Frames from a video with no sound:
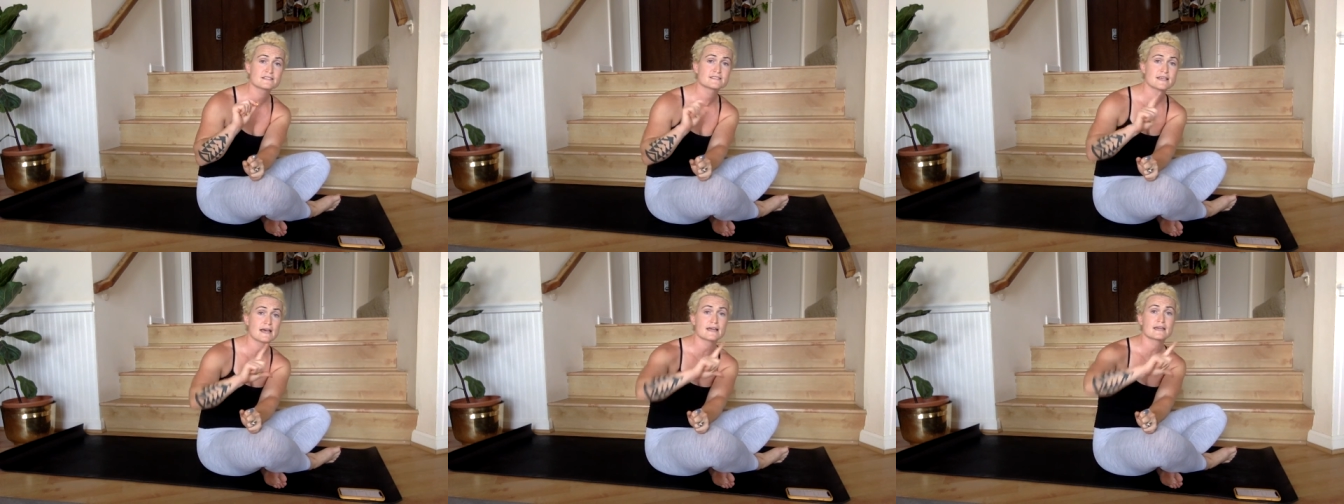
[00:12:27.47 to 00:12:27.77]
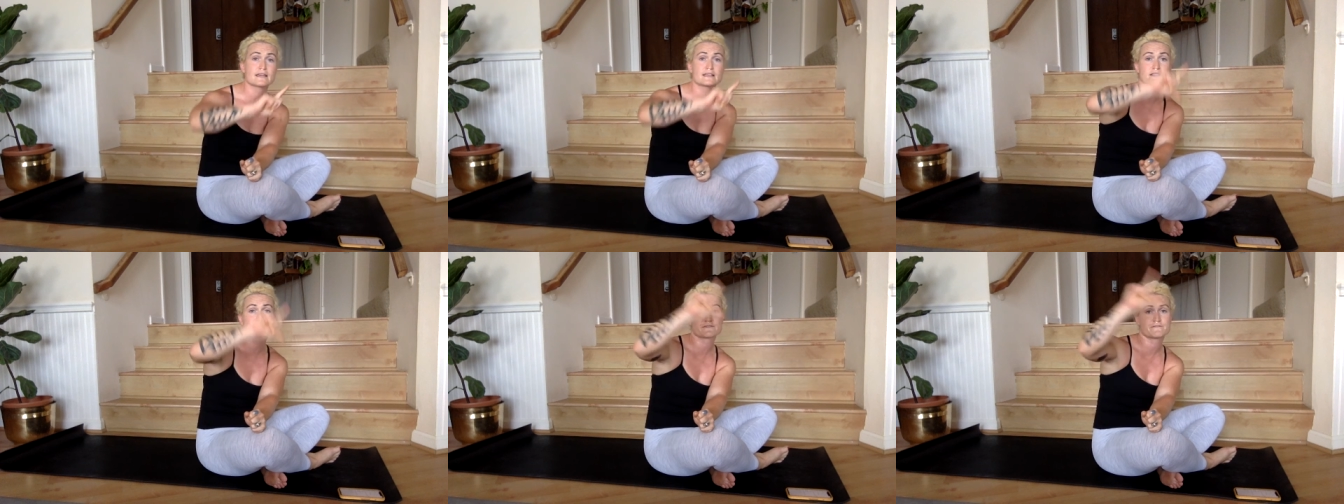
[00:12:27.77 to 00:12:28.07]

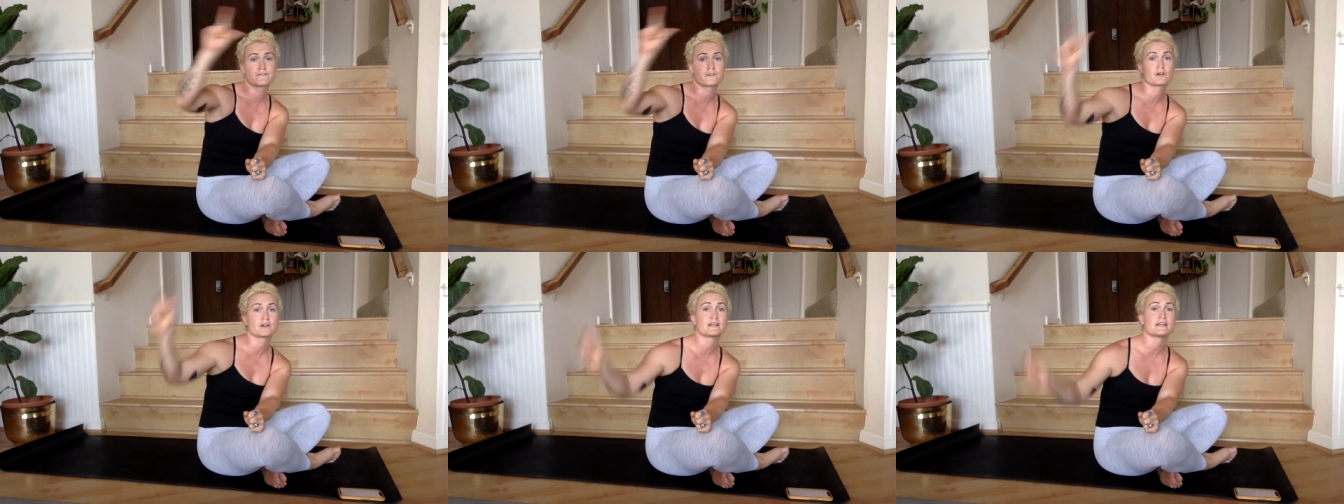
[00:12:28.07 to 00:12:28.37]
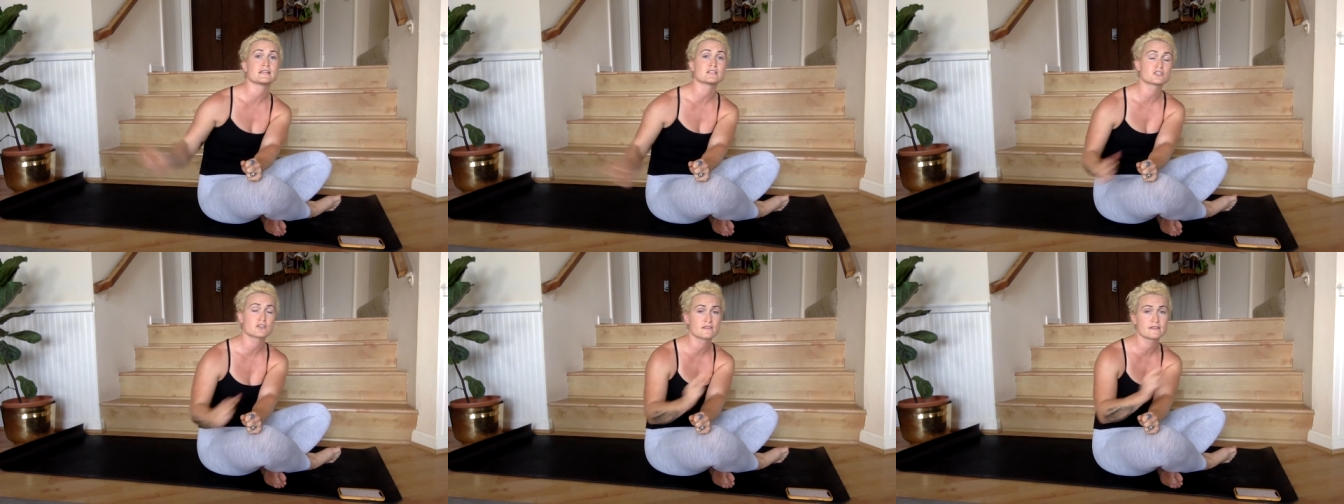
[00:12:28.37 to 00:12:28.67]
40
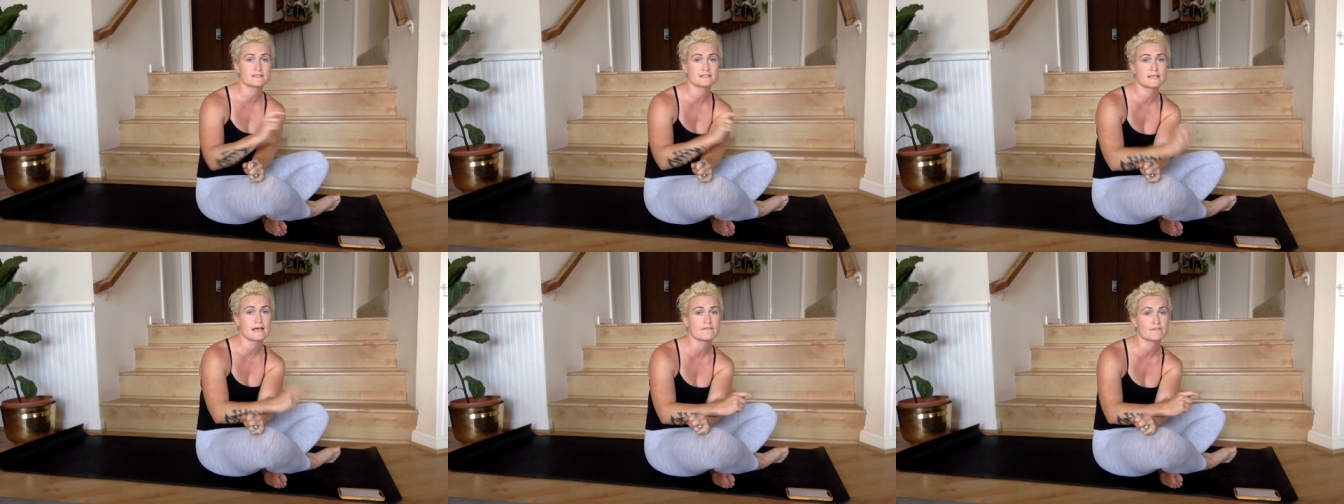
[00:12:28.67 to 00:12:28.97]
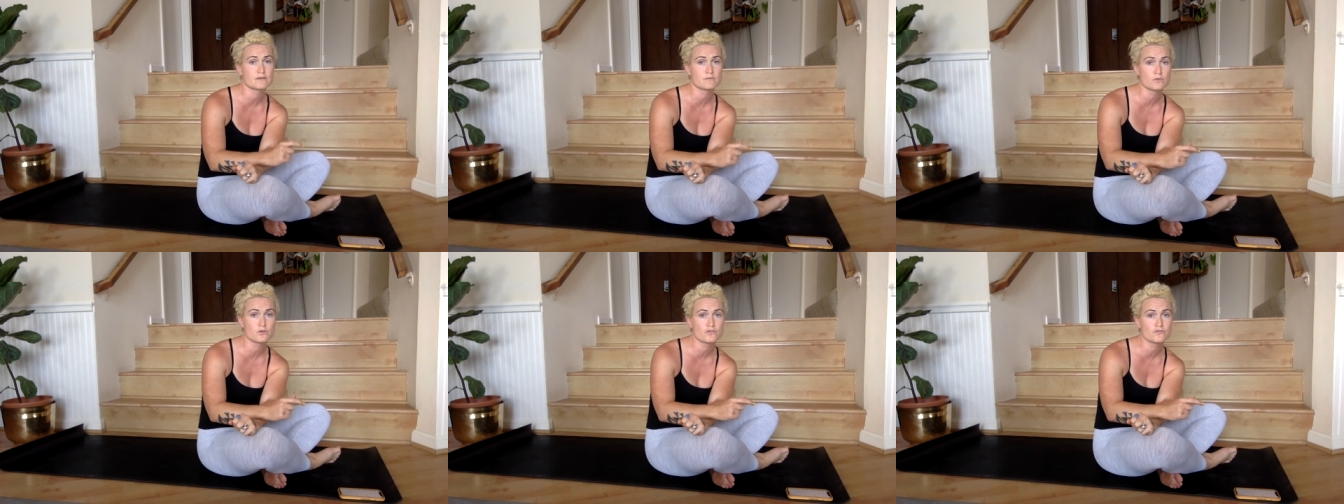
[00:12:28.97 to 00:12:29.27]
seconds for each
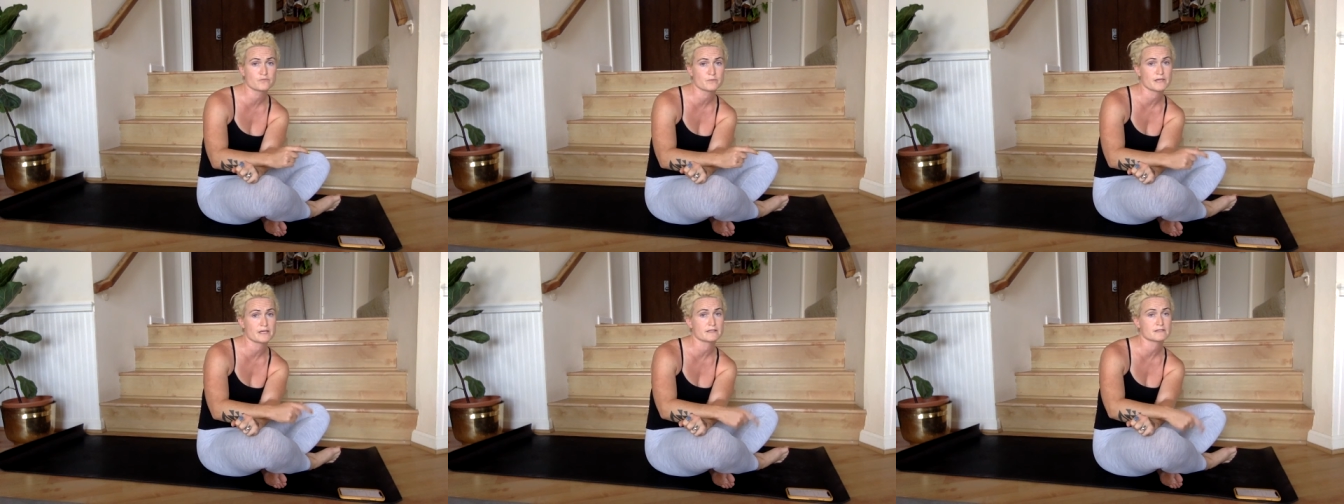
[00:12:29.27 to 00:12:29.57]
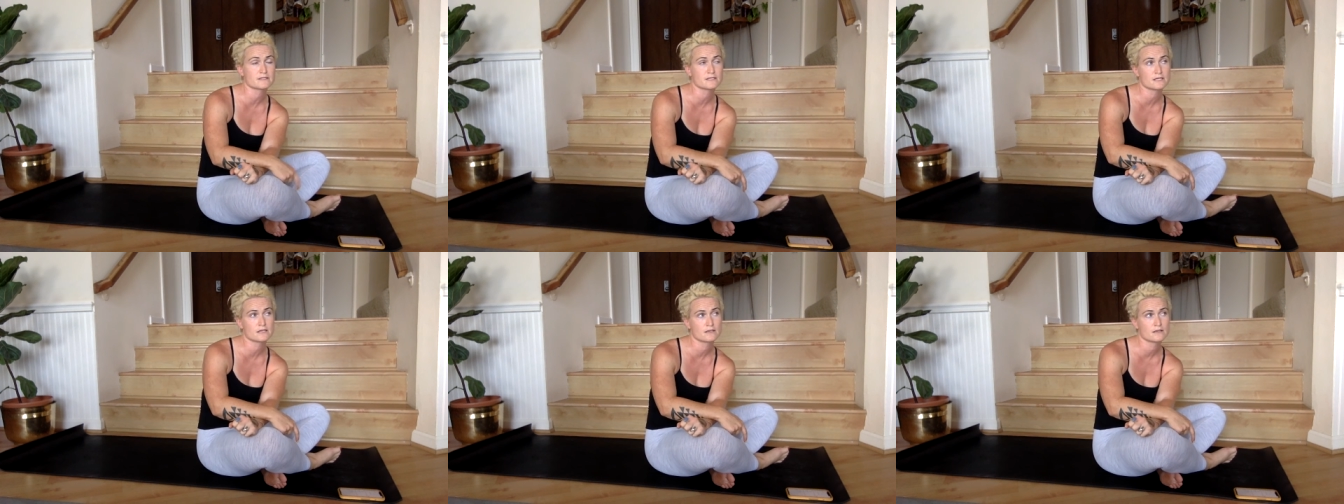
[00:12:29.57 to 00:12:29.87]
of the 7
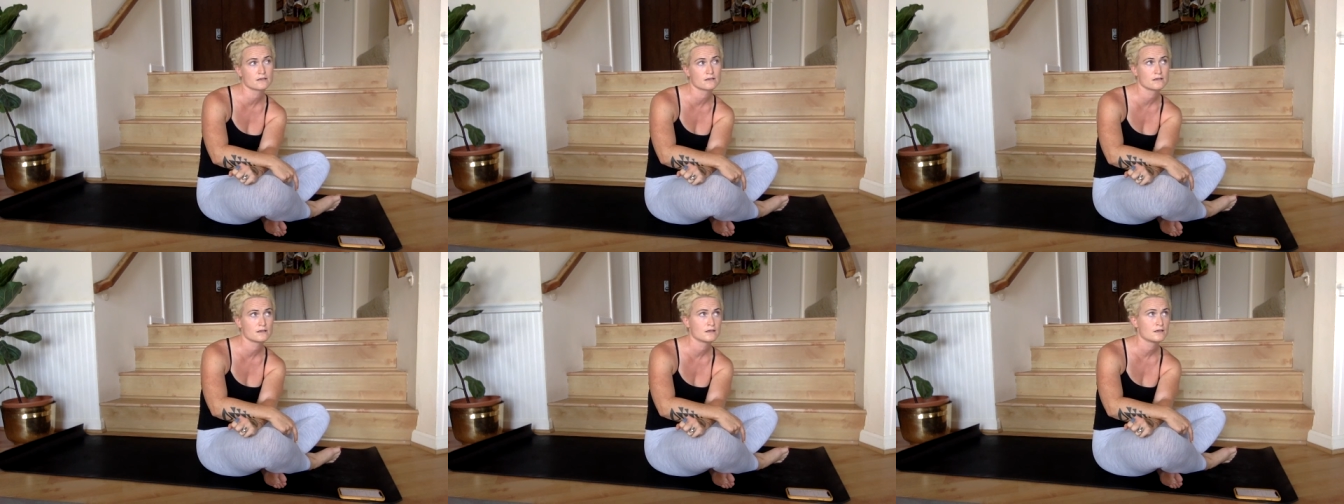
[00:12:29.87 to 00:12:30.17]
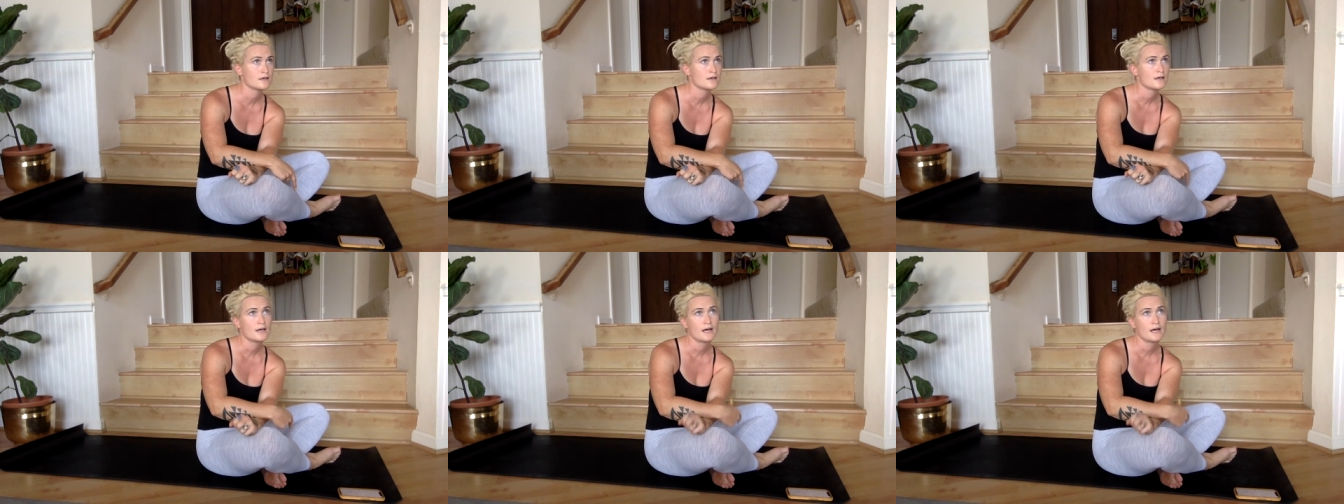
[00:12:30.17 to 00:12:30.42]
movements.